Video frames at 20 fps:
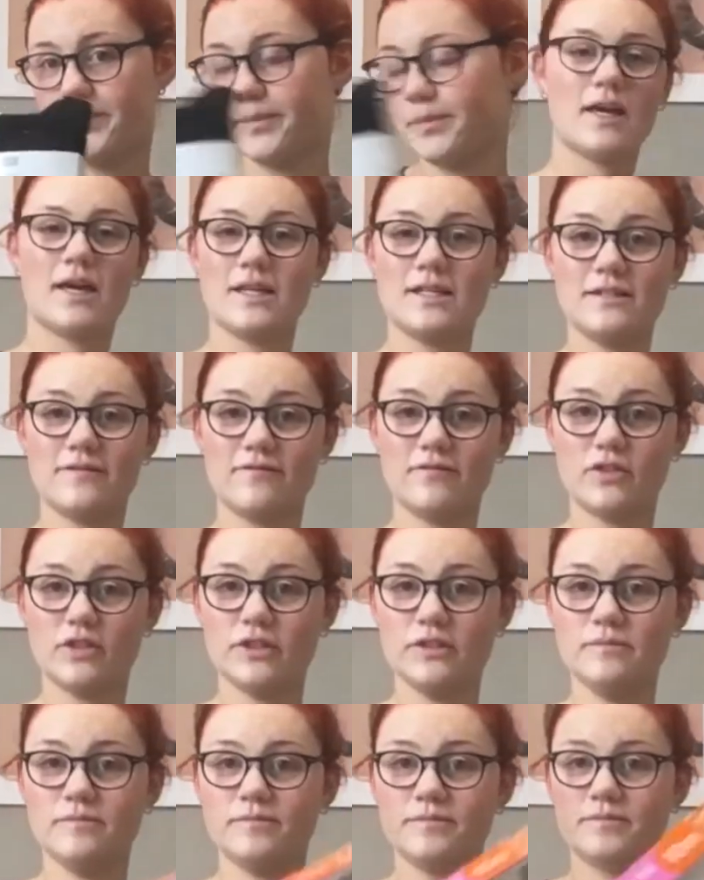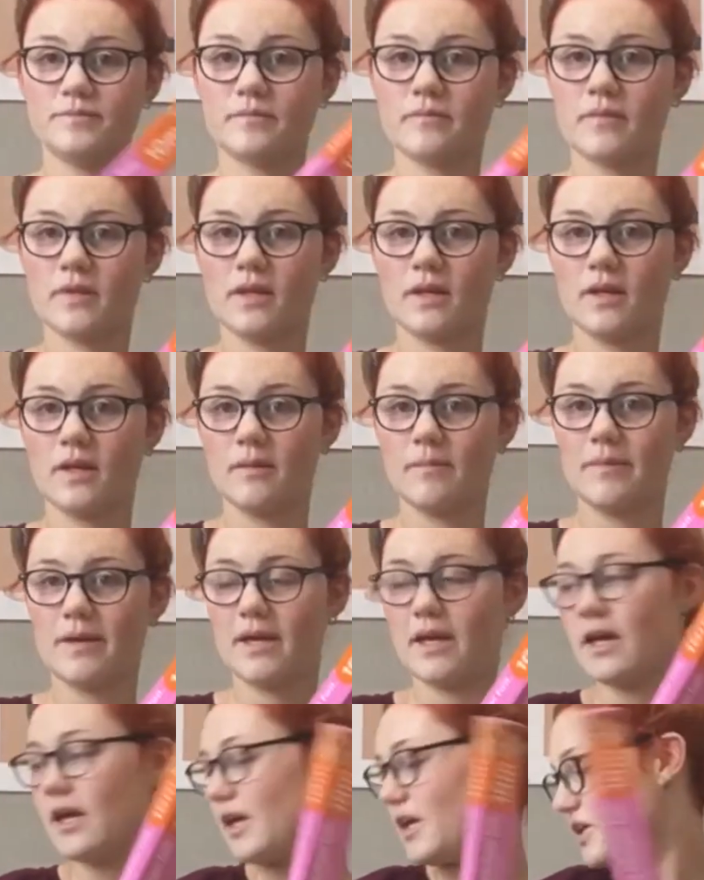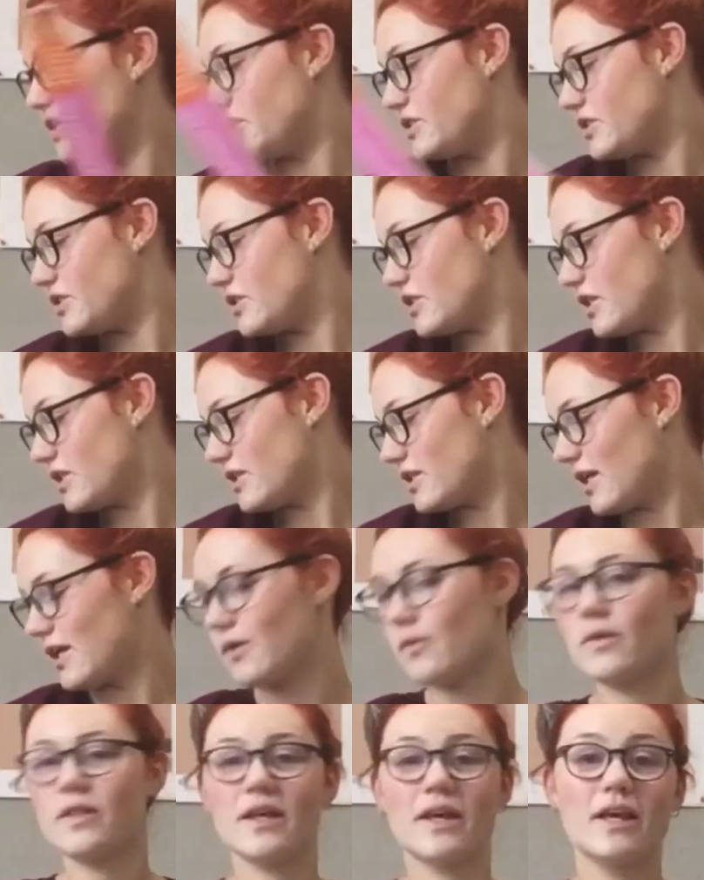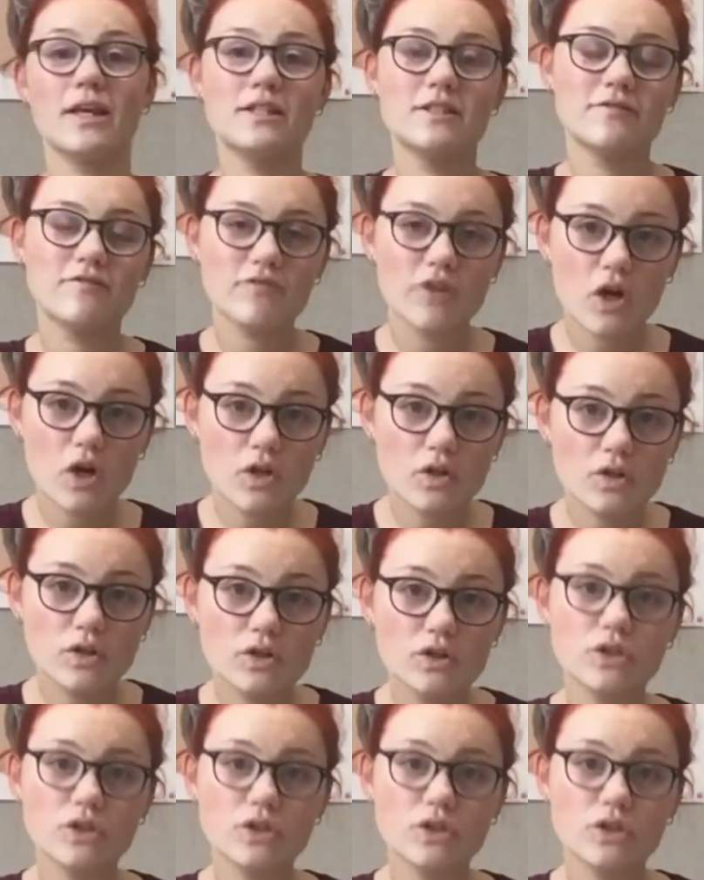Kitchen foil, because just like with the kitchen roll,